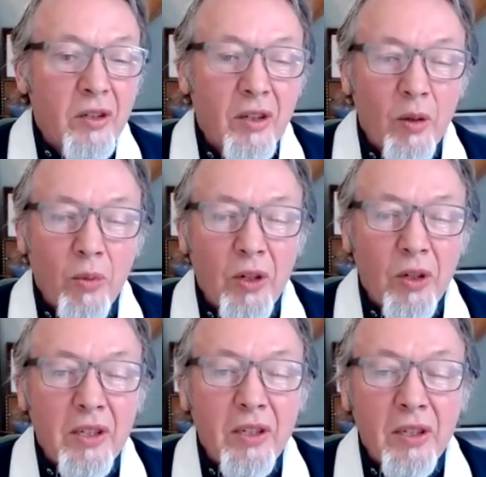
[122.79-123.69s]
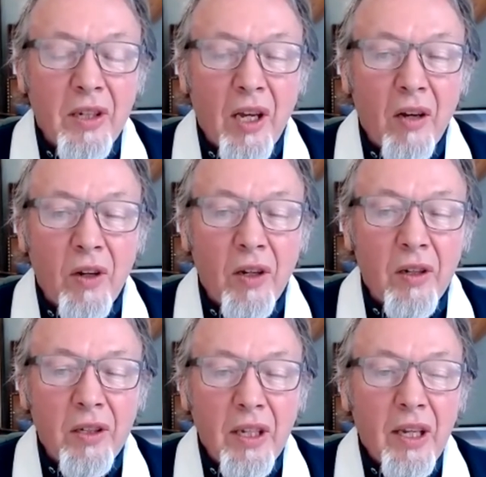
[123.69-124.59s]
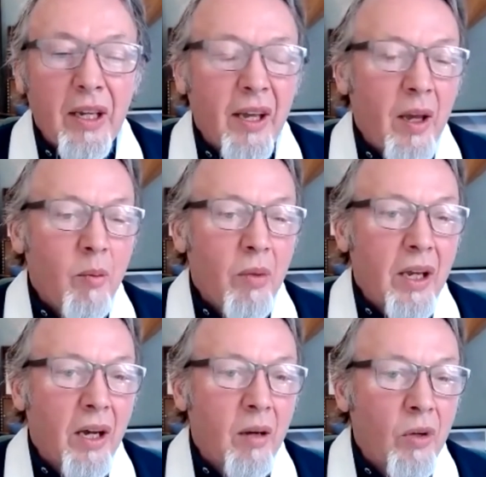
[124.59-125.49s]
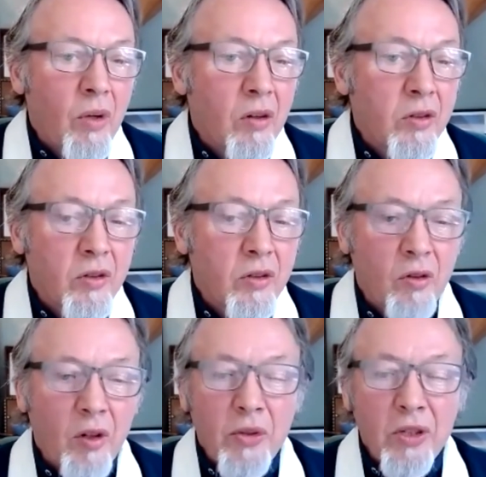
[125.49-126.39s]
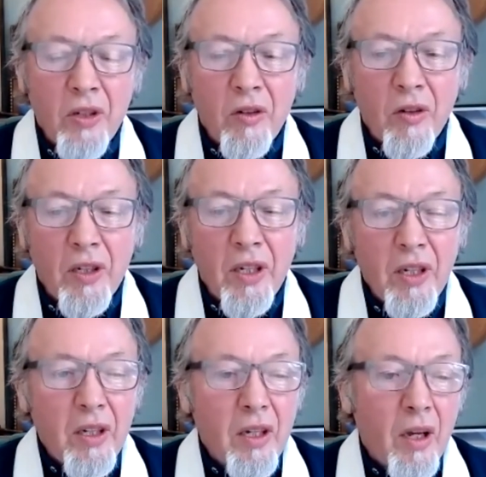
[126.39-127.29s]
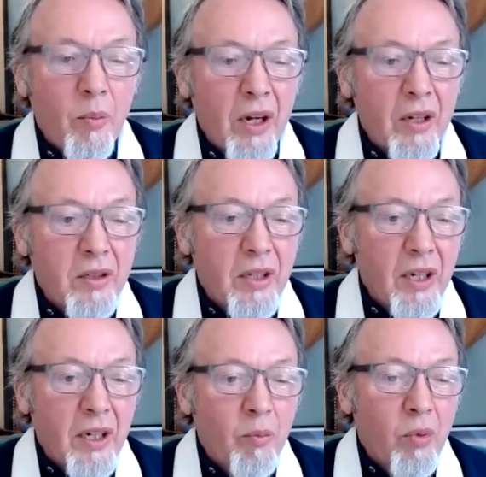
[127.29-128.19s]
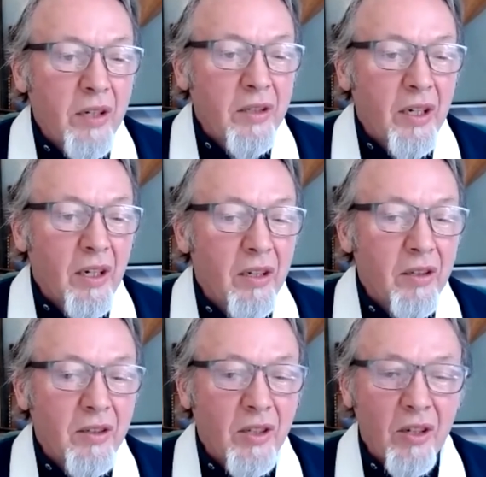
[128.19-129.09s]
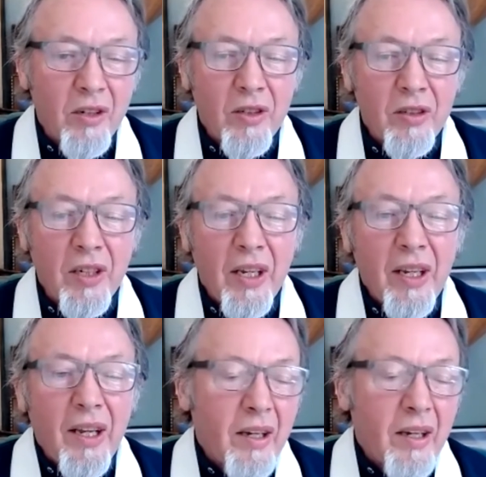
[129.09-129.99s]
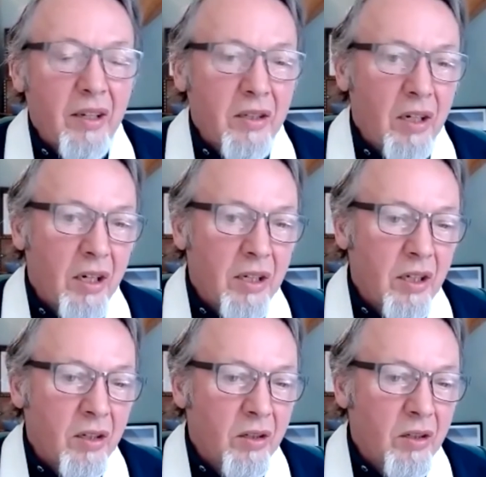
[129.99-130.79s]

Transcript: the Buddha has discovered, can become lost or obscured amongst the pressing concerns and anxieties